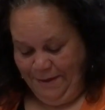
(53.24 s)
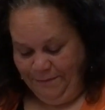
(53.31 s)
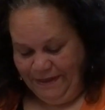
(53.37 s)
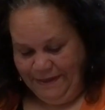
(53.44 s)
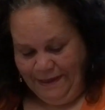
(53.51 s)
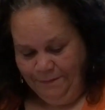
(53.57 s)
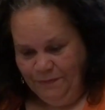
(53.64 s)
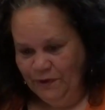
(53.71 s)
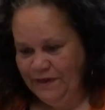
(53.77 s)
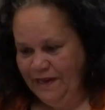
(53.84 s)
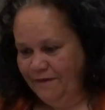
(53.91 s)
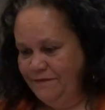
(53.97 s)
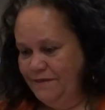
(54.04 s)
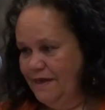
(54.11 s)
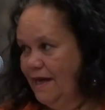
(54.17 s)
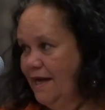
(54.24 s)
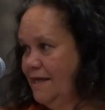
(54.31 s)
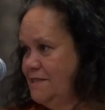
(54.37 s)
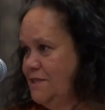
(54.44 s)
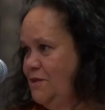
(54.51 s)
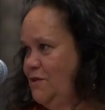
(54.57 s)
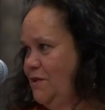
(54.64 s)
But I'm going to have to
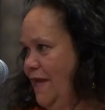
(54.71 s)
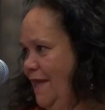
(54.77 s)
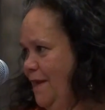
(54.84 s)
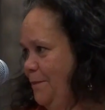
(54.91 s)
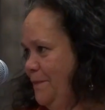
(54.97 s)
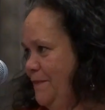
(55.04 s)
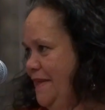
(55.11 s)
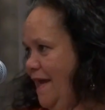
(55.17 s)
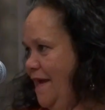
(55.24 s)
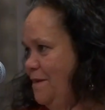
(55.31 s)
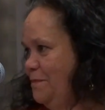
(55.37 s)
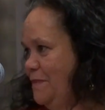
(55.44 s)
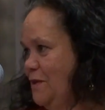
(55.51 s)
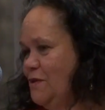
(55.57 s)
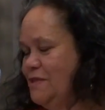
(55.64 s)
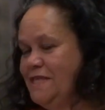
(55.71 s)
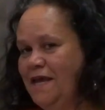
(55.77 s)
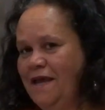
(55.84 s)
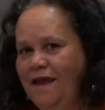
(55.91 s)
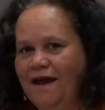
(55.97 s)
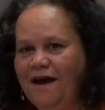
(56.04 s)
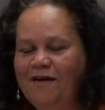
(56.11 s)
ask you to help me out because
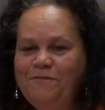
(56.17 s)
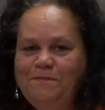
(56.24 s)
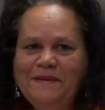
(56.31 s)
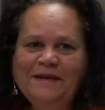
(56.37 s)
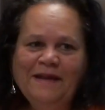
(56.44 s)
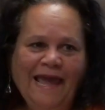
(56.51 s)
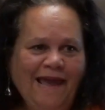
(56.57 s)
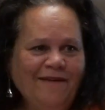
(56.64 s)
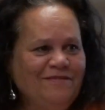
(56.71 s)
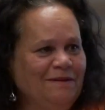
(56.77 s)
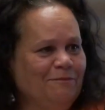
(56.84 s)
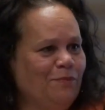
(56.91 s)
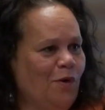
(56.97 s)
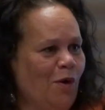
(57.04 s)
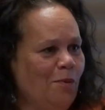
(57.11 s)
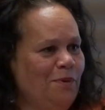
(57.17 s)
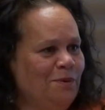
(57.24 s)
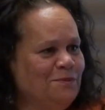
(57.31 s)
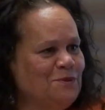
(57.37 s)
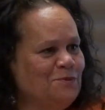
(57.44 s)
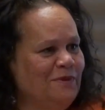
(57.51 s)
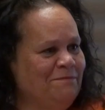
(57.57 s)
I've been having
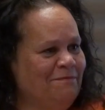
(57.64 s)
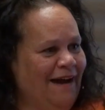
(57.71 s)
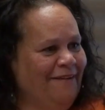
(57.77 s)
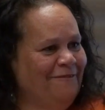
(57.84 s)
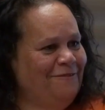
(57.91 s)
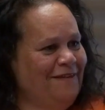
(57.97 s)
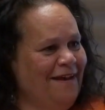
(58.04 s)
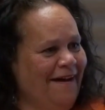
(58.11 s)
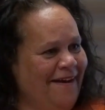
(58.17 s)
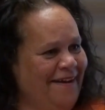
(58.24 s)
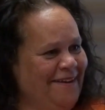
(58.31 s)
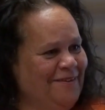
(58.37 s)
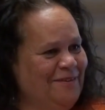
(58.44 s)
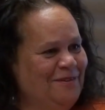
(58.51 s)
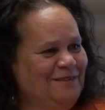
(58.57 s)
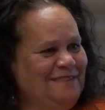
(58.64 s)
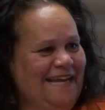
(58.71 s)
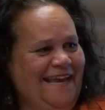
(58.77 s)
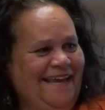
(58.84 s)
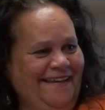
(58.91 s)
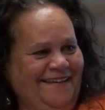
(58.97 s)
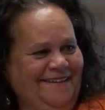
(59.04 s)
problems with my fly all
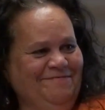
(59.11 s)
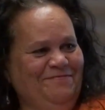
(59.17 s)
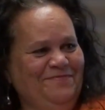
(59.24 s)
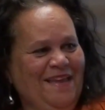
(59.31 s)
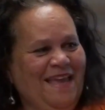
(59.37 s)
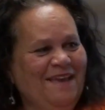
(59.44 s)
day.